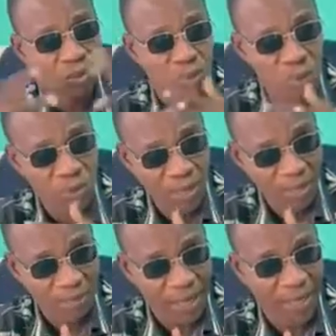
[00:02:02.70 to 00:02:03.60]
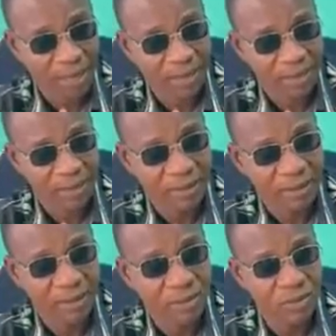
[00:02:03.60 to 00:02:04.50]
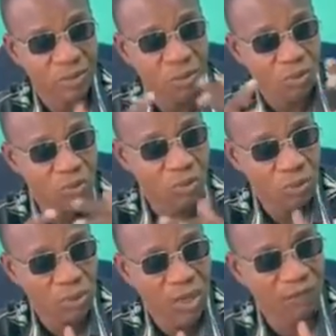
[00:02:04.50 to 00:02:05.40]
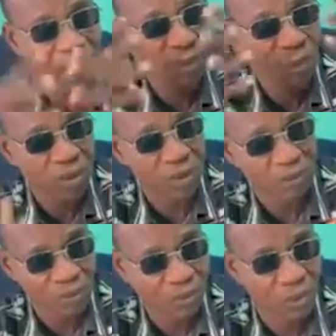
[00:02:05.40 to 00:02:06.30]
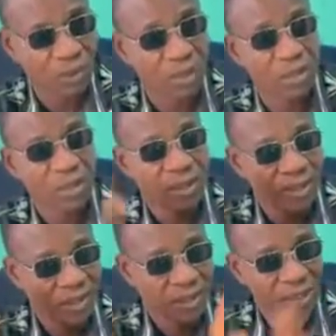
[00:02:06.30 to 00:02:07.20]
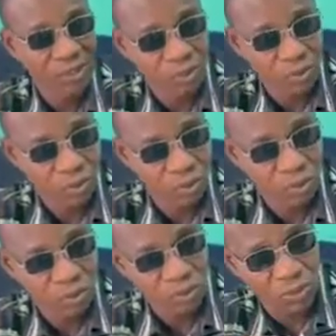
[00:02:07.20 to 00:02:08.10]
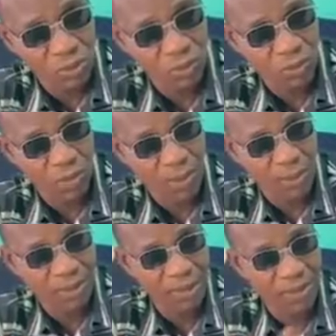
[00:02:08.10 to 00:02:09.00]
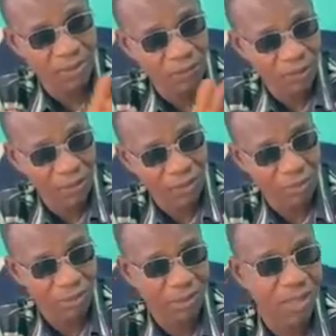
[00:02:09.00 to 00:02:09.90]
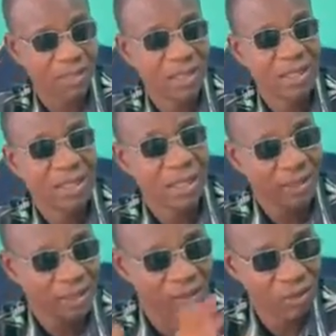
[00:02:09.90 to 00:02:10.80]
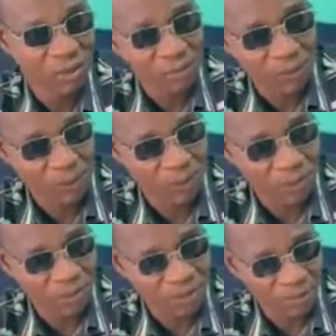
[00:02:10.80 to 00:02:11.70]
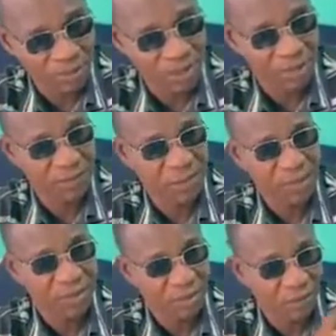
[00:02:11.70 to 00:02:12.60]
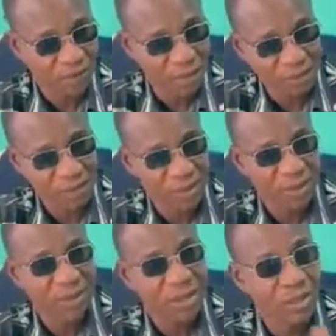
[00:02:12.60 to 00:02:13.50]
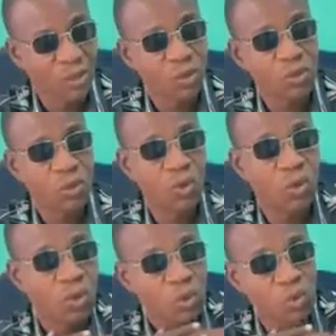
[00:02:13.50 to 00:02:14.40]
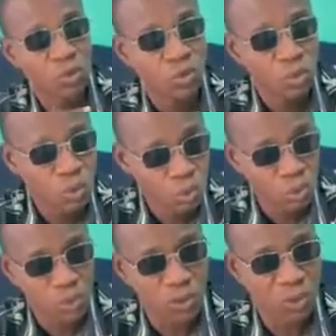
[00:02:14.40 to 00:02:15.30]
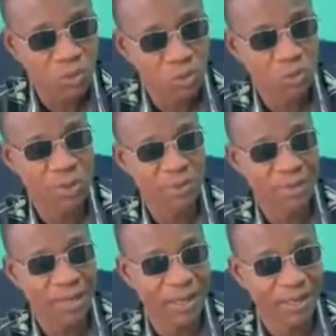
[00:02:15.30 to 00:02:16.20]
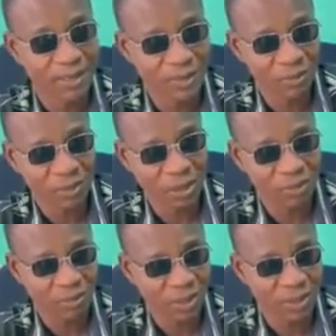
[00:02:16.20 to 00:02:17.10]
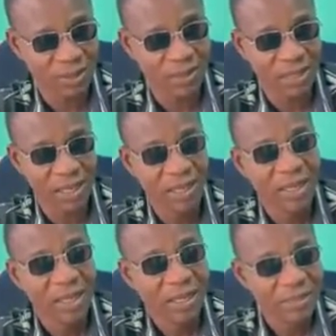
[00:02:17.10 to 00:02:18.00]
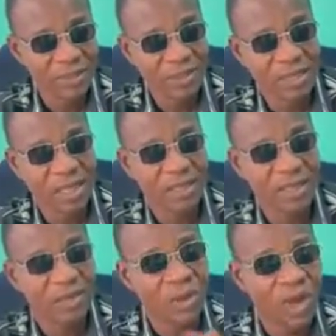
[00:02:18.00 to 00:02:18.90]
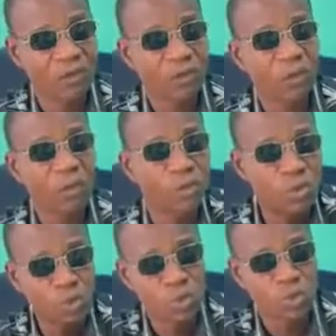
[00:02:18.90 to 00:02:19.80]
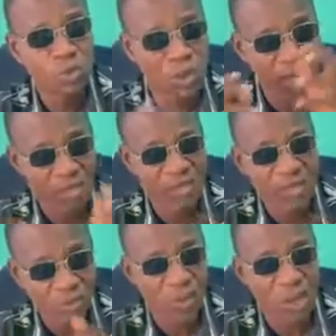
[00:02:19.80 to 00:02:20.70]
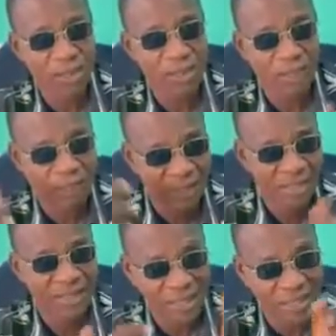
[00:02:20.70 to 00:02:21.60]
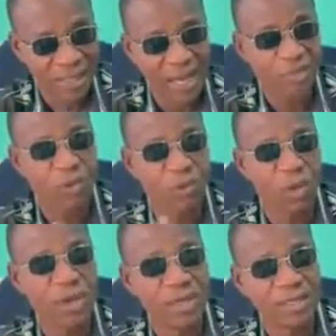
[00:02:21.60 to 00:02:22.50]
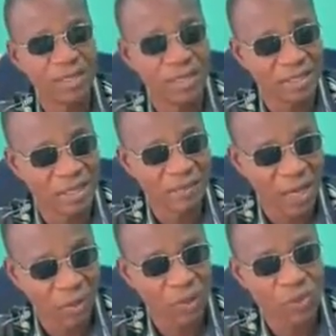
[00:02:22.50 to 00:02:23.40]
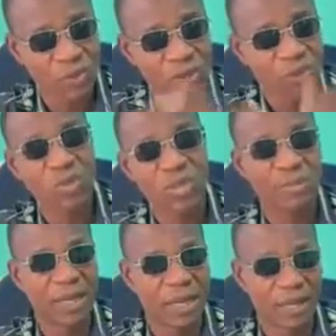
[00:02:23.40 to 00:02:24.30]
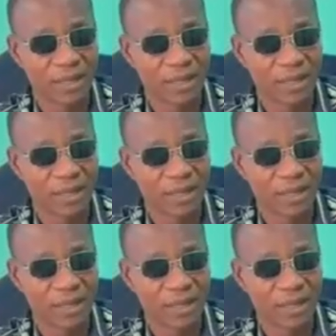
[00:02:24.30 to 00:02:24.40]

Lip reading: your neighbor. You also good after worshiping God, then you do good to your mother and your father, your parents, and then the people, your relatives, your family, then you also do good to your neighbor in the Quran, Surah An-Nisa. It means that you have to be good to anyone, even in the car, someone in the same car with you is your neighbor.